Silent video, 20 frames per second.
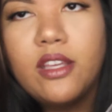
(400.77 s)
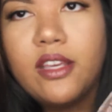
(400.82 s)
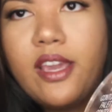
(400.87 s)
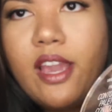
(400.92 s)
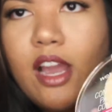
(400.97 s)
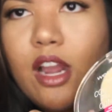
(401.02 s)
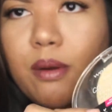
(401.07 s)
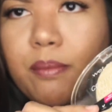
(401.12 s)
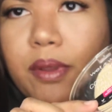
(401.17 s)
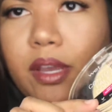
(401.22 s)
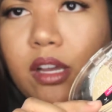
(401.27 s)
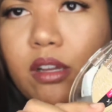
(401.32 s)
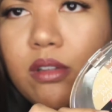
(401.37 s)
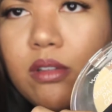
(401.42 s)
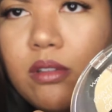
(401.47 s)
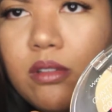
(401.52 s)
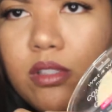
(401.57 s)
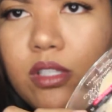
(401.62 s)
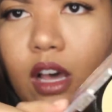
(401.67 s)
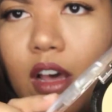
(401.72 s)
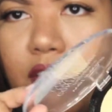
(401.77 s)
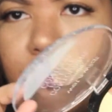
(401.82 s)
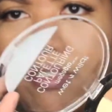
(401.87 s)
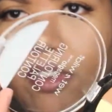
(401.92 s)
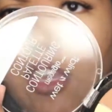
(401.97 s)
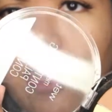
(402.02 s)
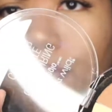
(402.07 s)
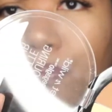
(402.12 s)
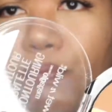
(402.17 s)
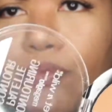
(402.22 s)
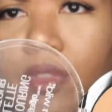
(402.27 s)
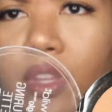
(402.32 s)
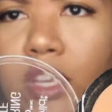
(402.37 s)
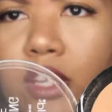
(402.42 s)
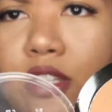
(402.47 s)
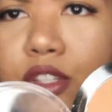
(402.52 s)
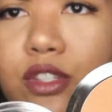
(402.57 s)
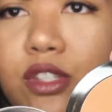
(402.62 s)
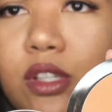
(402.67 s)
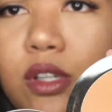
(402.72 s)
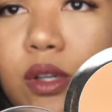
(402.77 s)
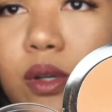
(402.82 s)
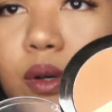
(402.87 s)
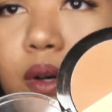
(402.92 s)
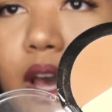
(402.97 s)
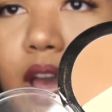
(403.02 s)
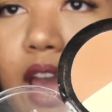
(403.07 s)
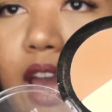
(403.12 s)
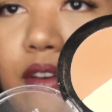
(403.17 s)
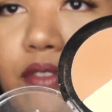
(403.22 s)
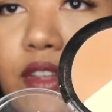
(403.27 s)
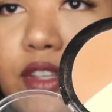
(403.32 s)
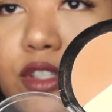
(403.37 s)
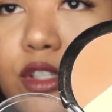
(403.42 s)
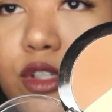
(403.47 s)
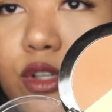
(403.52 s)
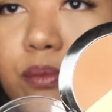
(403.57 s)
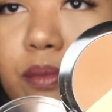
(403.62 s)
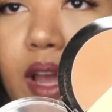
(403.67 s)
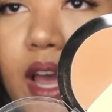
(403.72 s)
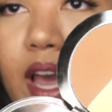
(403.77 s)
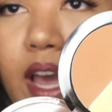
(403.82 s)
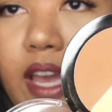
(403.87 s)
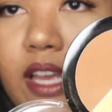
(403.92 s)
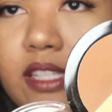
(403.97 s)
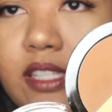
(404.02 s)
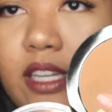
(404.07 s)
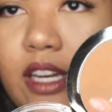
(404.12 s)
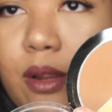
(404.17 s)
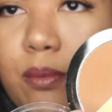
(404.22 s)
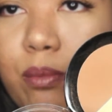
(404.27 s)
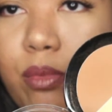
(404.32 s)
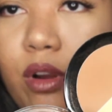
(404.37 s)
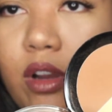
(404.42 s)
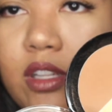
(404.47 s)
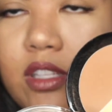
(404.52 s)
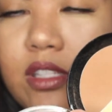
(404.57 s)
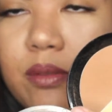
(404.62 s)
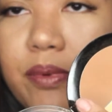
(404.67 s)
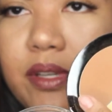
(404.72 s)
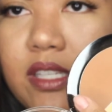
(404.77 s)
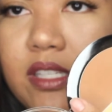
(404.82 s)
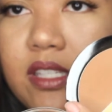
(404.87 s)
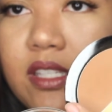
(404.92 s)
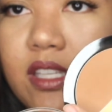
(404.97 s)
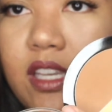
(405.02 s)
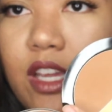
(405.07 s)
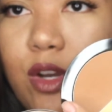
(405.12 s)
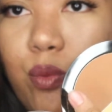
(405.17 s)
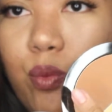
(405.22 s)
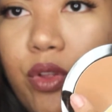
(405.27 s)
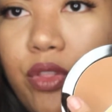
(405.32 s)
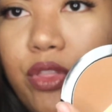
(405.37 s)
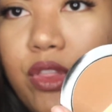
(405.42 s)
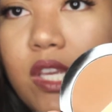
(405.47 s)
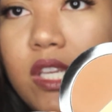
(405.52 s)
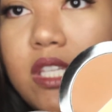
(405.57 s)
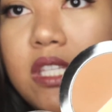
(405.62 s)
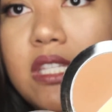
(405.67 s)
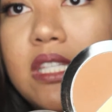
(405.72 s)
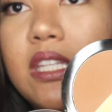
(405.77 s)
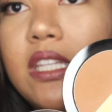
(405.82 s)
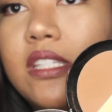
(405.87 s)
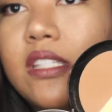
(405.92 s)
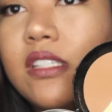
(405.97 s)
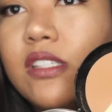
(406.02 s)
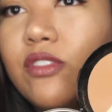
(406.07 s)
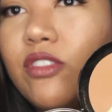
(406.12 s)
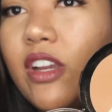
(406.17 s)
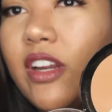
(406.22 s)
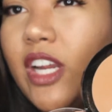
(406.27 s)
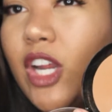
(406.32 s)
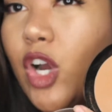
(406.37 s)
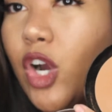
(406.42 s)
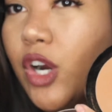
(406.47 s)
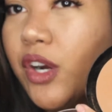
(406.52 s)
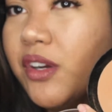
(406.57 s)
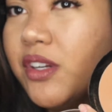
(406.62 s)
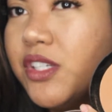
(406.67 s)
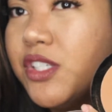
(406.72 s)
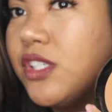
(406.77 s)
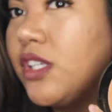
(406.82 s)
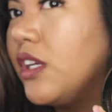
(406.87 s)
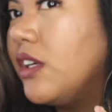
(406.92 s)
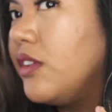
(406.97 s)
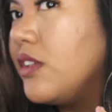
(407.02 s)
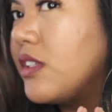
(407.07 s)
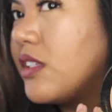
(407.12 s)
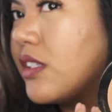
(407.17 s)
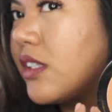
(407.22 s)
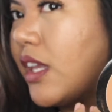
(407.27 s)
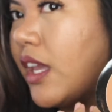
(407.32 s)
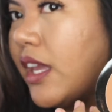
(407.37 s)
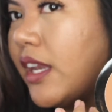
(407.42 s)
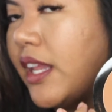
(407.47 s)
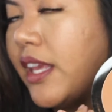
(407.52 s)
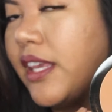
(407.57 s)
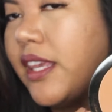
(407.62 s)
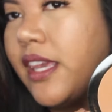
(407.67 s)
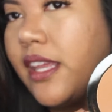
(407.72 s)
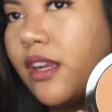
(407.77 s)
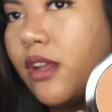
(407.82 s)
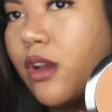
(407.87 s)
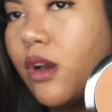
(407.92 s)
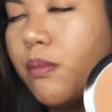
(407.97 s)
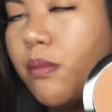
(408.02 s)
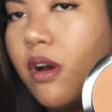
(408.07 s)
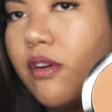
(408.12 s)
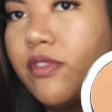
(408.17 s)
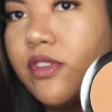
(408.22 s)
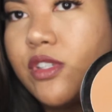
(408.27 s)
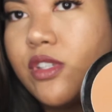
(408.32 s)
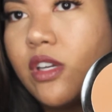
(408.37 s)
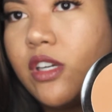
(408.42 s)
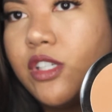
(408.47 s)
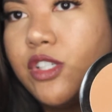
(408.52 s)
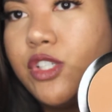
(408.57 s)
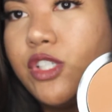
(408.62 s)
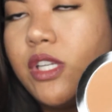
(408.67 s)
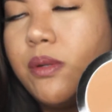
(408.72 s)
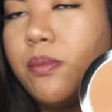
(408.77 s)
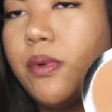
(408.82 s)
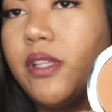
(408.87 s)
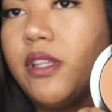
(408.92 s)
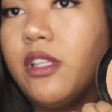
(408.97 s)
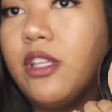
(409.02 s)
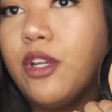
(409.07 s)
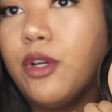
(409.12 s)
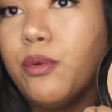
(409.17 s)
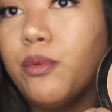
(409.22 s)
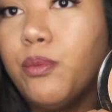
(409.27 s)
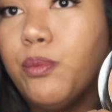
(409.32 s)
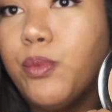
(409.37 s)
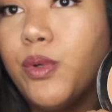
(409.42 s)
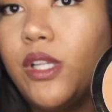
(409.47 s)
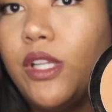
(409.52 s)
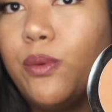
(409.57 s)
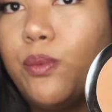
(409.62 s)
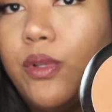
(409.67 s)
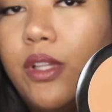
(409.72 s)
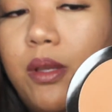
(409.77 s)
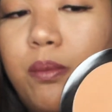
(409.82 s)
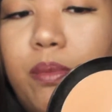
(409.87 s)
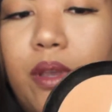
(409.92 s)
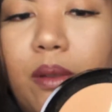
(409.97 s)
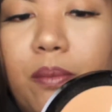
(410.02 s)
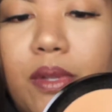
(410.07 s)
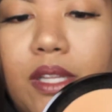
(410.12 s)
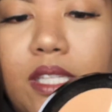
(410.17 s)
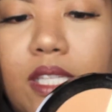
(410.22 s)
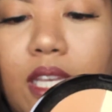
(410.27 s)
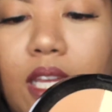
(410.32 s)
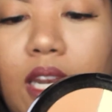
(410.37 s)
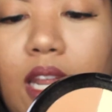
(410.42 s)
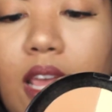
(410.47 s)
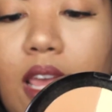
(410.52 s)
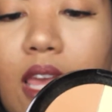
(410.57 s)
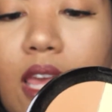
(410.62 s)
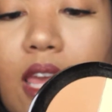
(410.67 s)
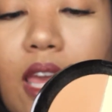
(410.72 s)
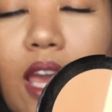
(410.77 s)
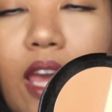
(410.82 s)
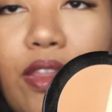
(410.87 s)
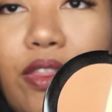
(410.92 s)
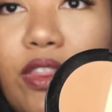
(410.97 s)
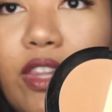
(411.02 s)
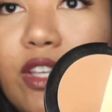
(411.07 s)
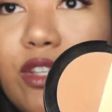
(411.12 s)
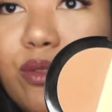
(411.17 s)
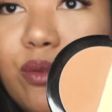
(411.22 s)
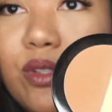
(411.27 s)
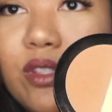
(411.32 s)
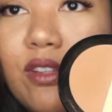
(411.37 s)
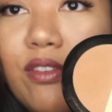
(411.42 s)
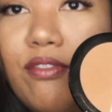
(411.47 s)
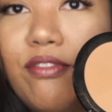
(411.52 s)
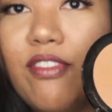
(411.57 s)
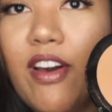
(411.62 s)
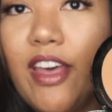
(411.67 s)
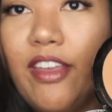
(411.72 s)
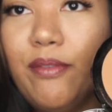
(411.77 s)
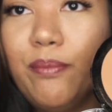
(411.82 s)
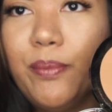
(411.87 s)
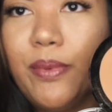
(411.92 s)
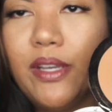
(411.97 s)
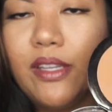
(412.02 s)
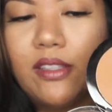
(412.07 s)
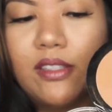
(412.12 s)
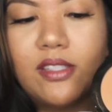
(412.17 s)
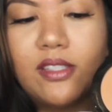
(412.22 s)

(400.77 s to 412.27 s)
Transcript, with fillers: Caramel Toffee. So I have this under my eyes and I bronze my skin with this. This is very orangey on the skin. It can come off as orangey, but they're really pigmented, and this was $5